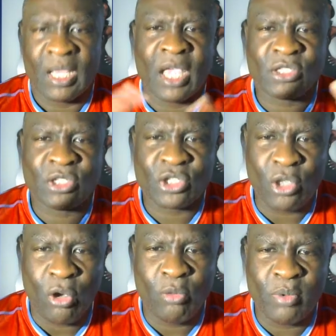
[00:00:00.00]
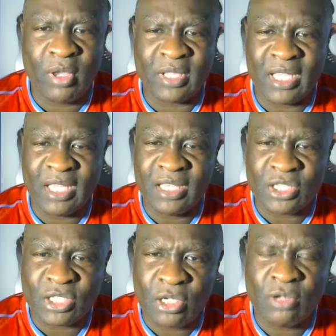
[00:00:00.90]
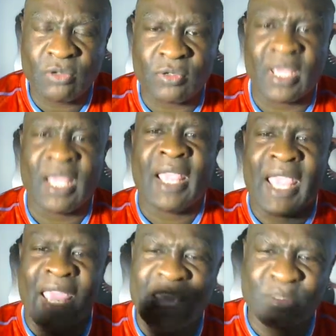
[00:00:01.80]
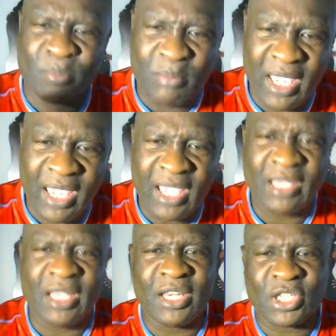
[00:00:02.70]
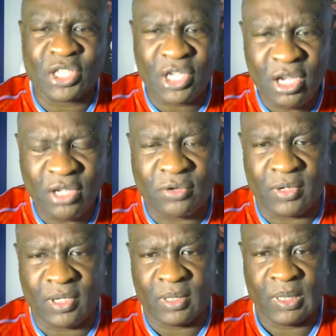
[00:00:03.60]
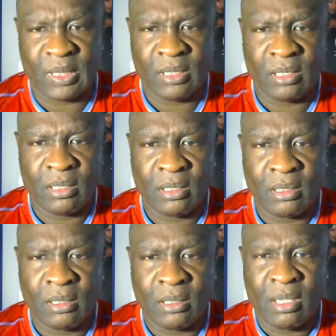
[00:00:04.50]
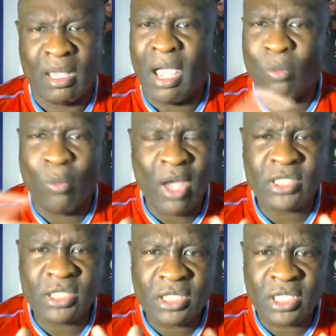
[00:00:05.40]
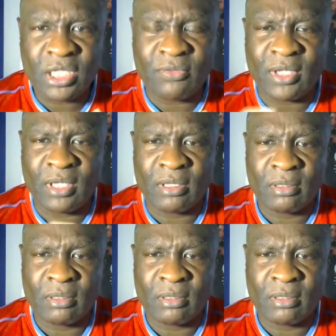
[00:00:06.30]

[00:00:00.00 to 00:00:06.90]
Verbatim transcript: as a soul brother in this country, as men in this country, I'm watching TV